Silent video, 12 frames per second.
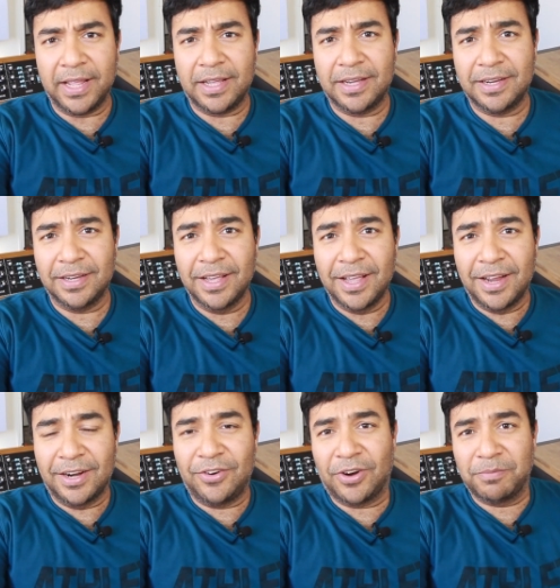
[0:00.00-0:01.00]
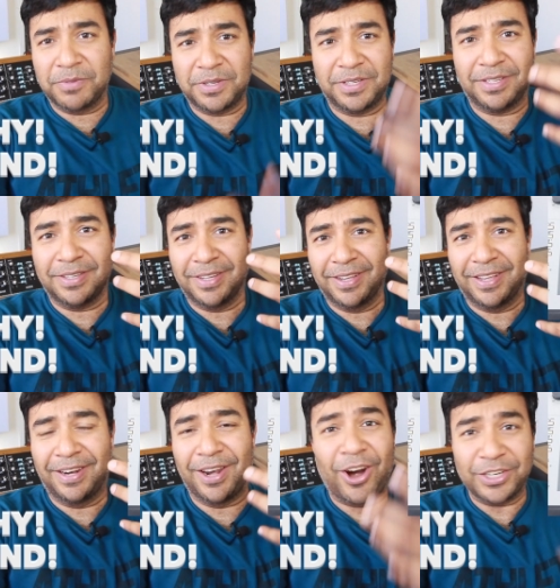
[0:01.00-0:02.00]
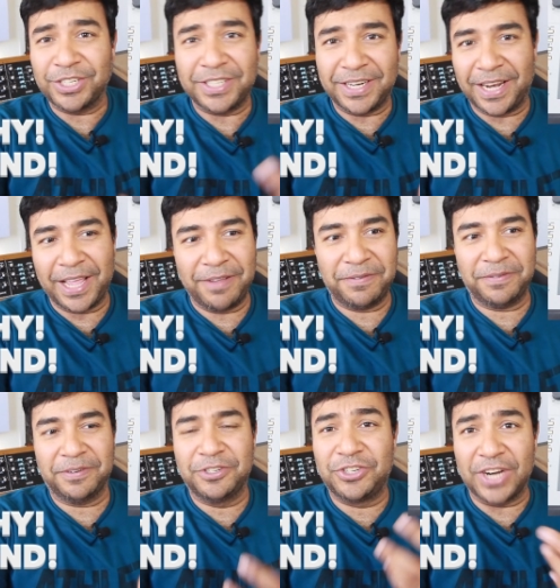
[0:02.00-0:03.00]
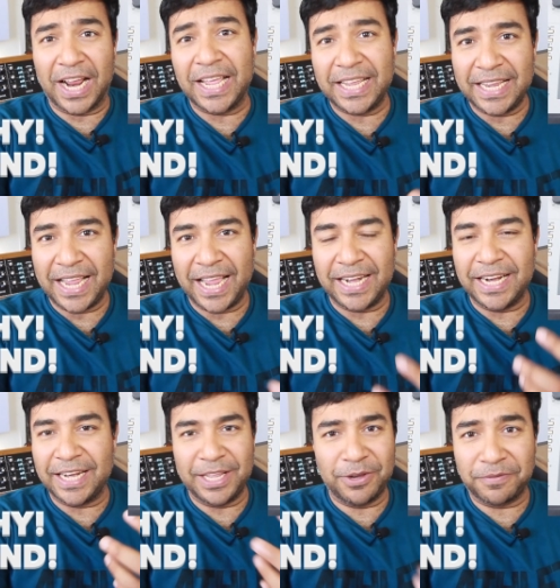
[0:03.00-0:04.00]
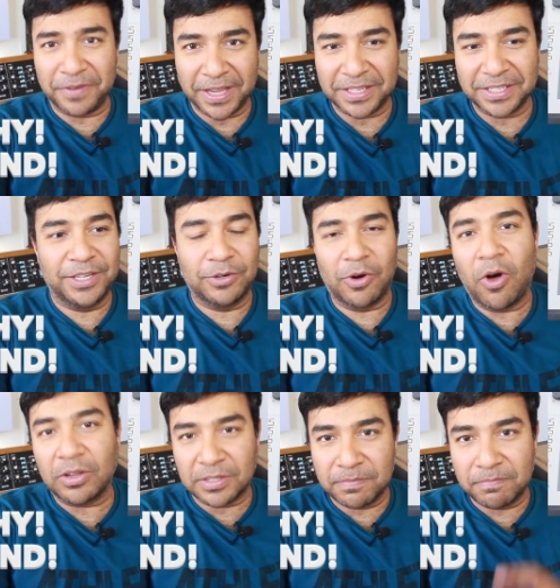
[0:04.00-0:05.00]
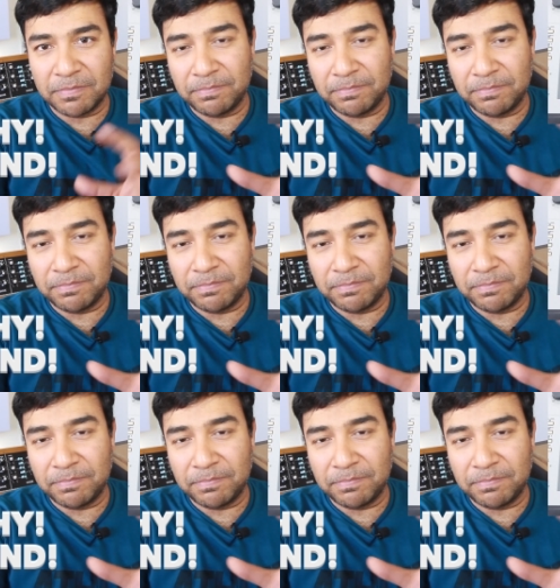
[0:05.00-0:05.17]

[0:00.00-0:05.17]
like drums larger than life, dry and hitting your face. You know, awesome